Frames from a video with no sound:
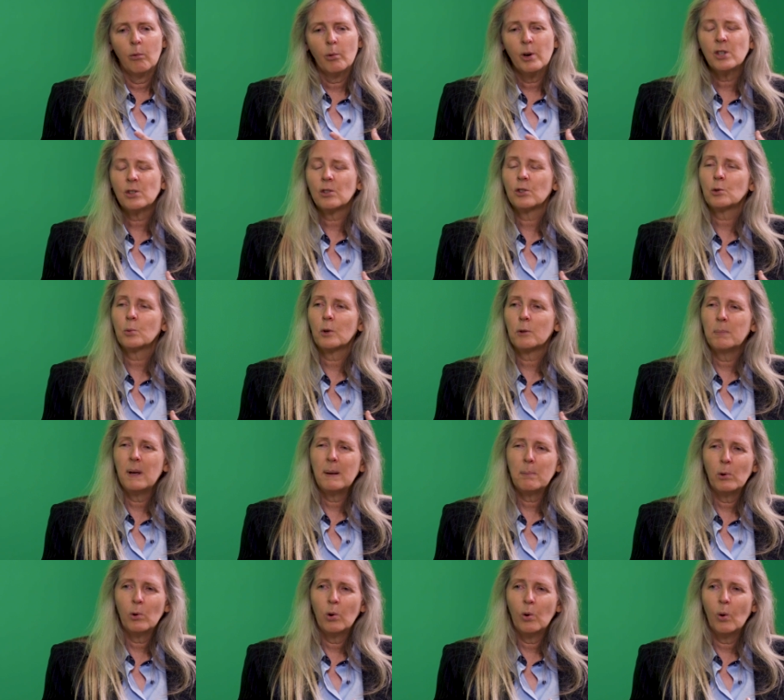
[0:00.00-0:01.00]
research with
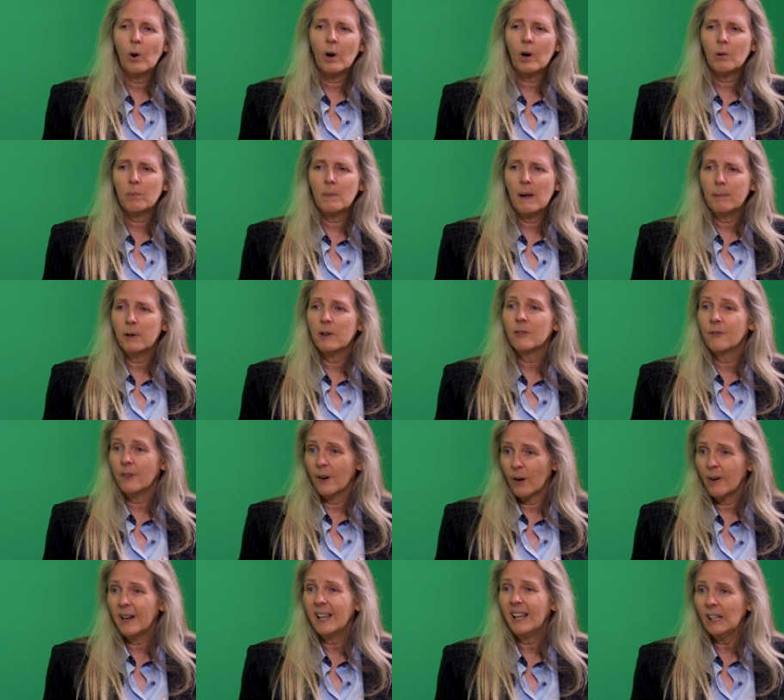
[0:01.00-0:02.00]
people who are maybe
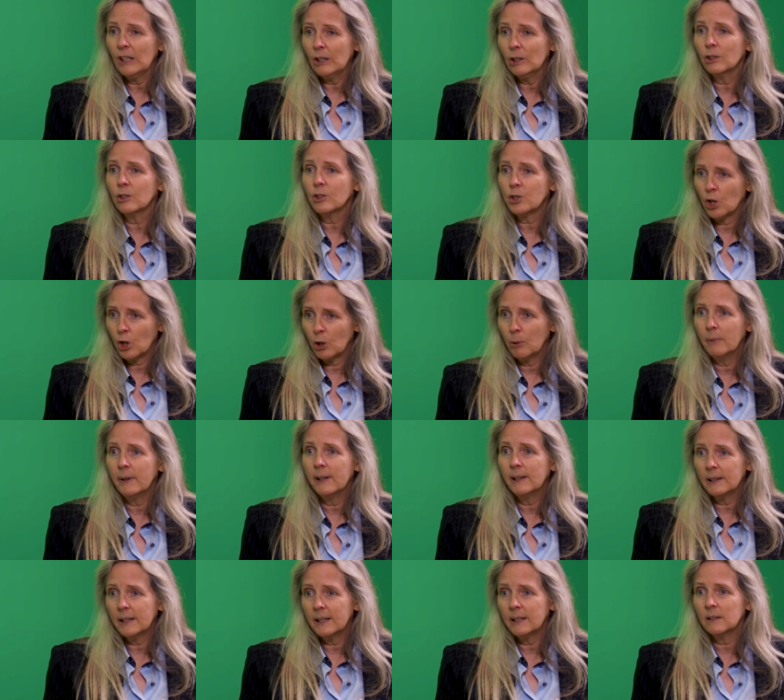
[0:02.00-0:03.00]
very ill,
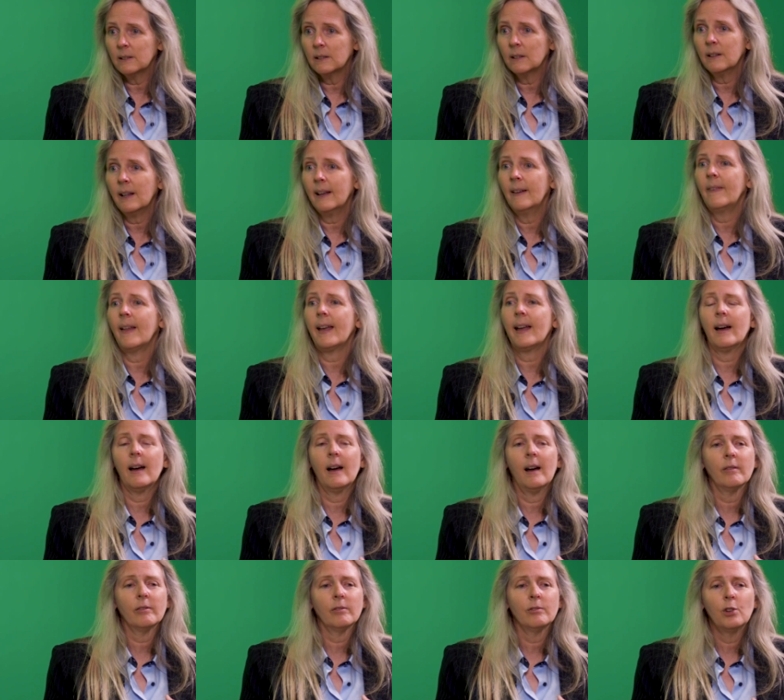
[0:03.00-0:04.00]
terminally ill, okay. and they
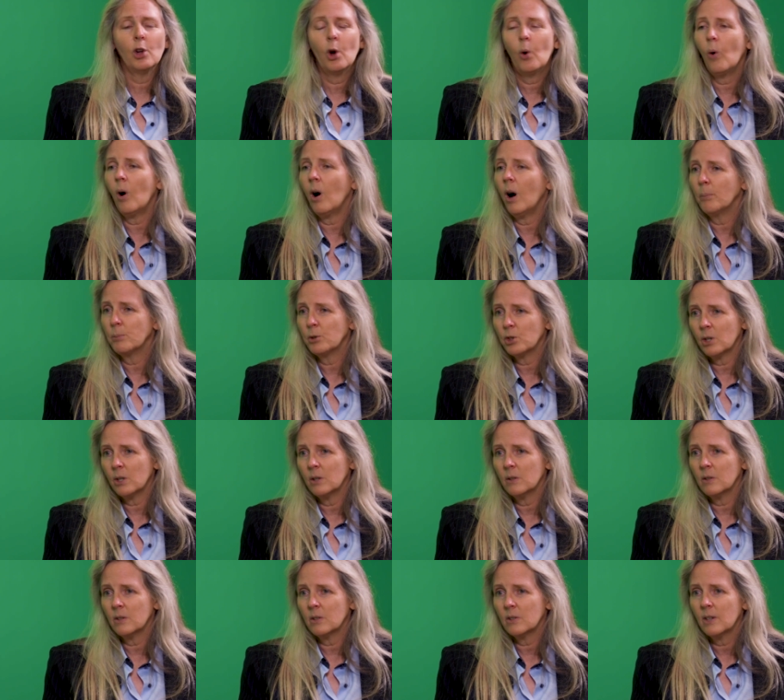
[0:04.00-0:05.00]
have no
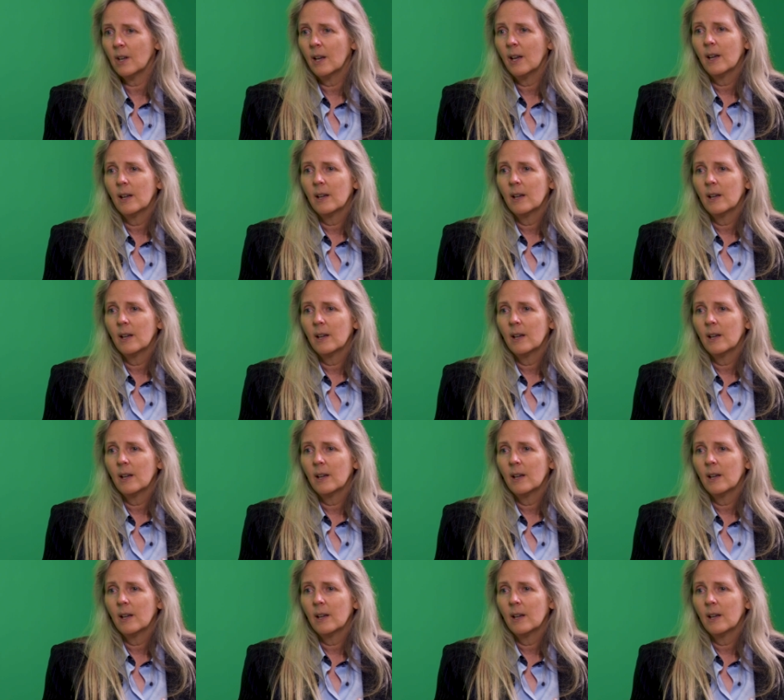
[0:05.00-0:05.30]
options,